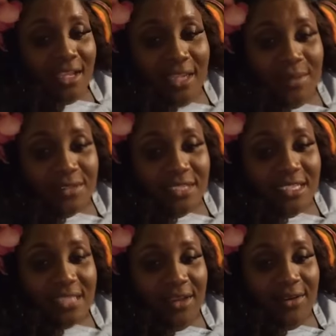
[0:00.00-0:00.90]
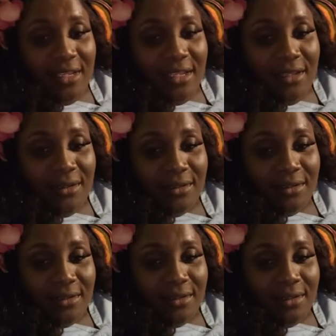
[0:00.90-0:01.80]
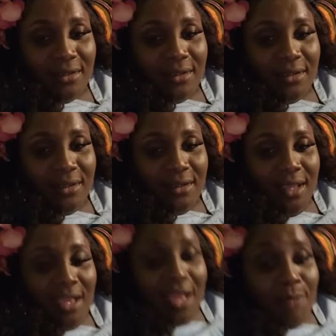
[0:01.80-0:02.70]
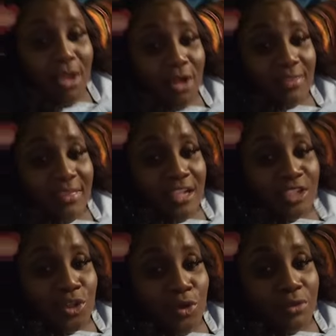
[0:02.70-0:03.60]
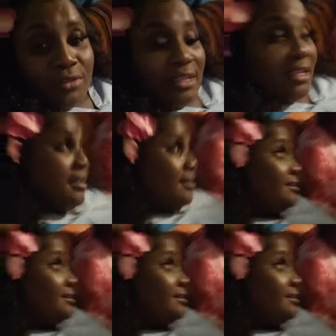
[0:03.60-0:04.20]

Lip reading: Them see it already. I'm gonna sell toast, eh?